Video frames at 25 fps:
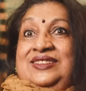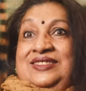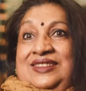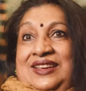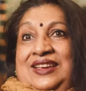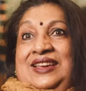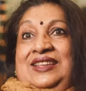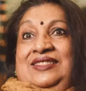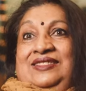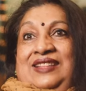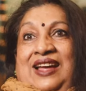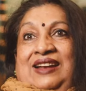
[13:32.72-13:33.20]

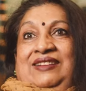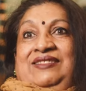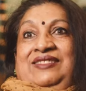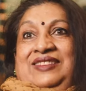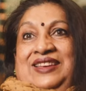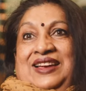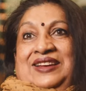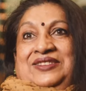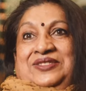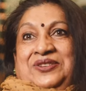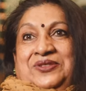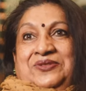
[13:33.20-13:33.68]
sitting in that
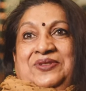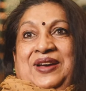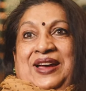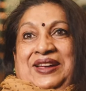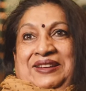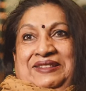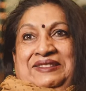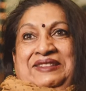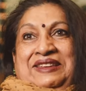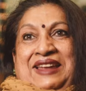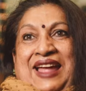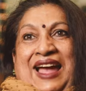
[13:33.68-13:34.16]
theatre
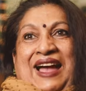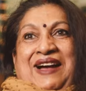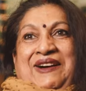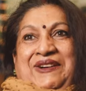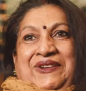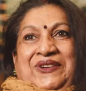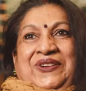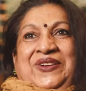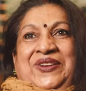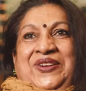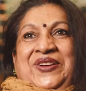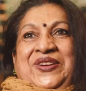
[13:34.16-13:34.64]
right
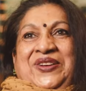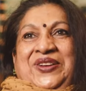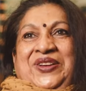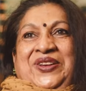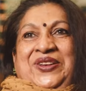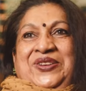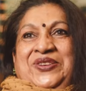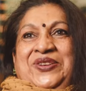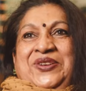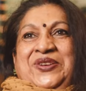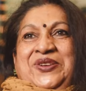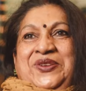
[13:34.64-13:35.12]
now?
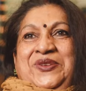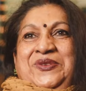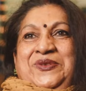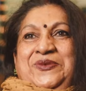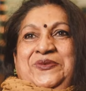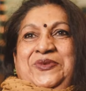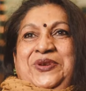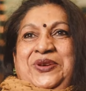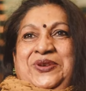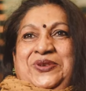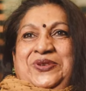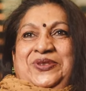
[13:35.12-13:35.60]

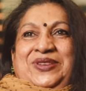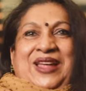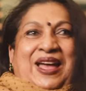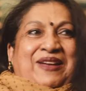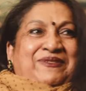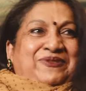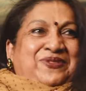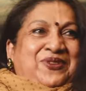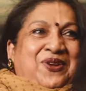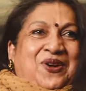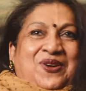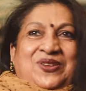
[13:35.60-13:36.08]
We could
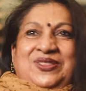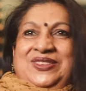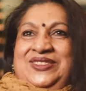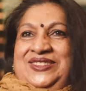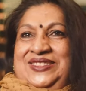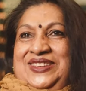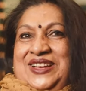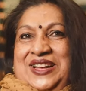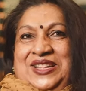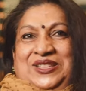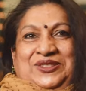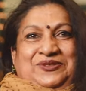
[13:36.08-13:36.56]
have
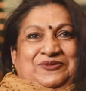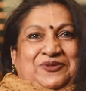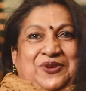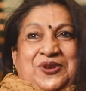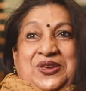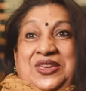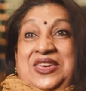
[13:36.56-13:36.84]
concerts for